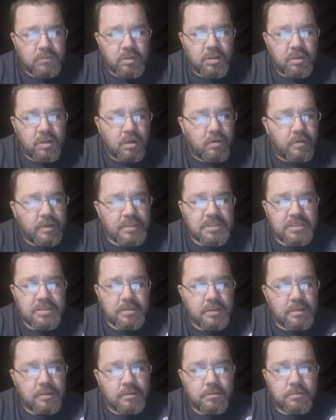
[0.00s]
You know,
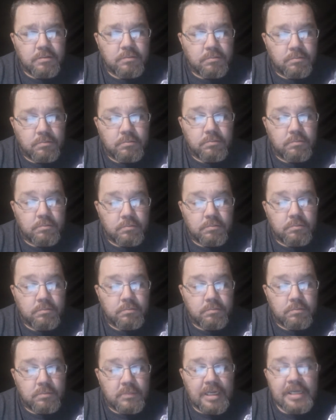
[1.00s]
it's
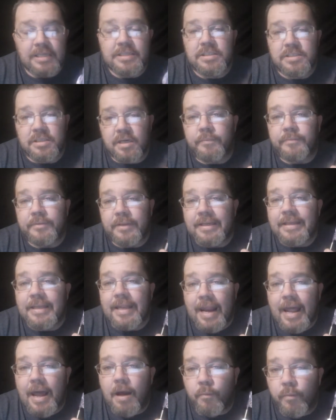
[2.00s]
something
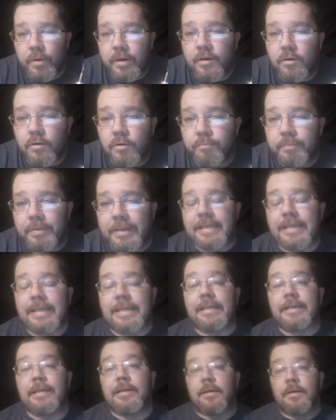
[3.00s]
that I will
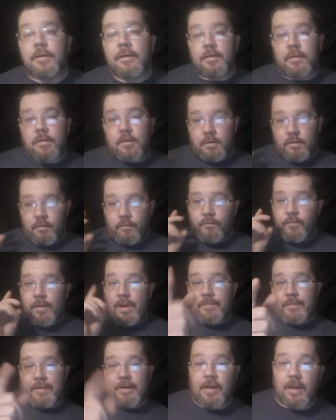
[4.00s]
be
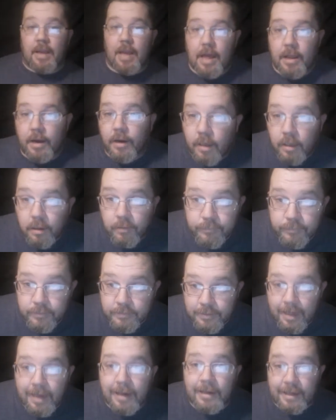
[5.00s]
vaping a lot of,
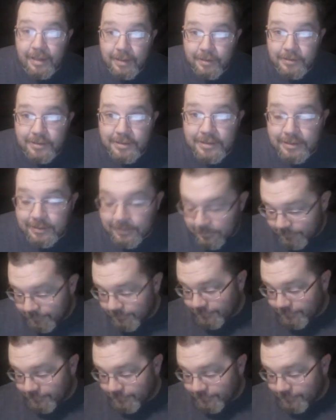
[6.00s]
I guarantee.